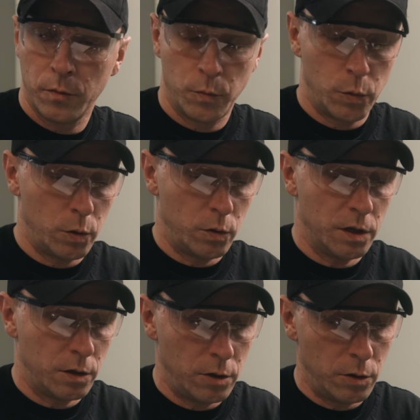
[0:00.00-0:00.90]
put the
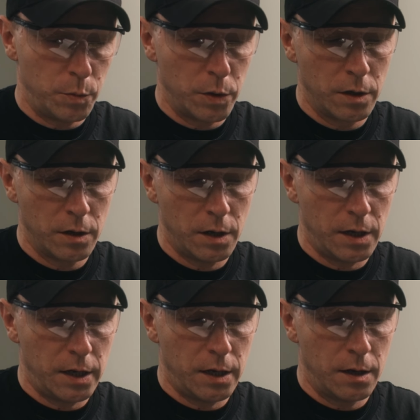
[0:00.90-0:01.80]
tube
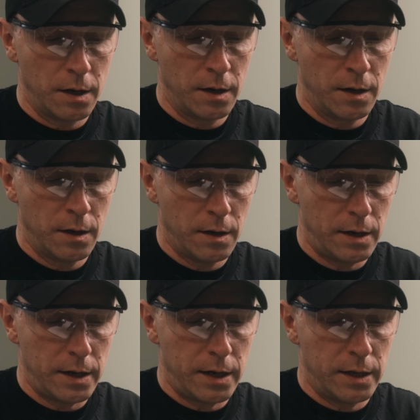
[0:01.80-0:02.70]
in
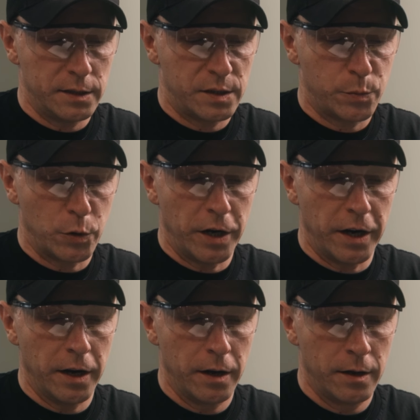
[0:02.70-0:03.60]
and
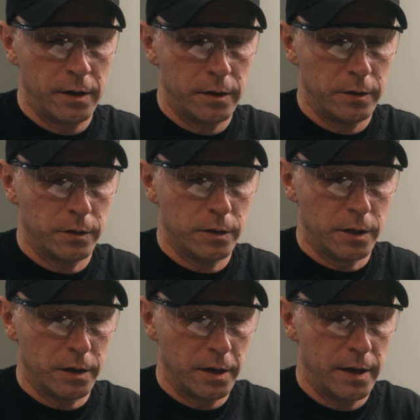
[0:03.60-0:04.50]
spray the
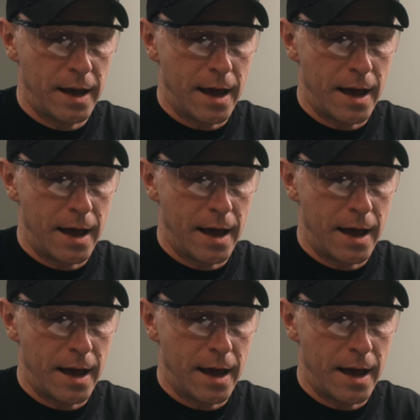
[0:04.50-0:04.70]
dirt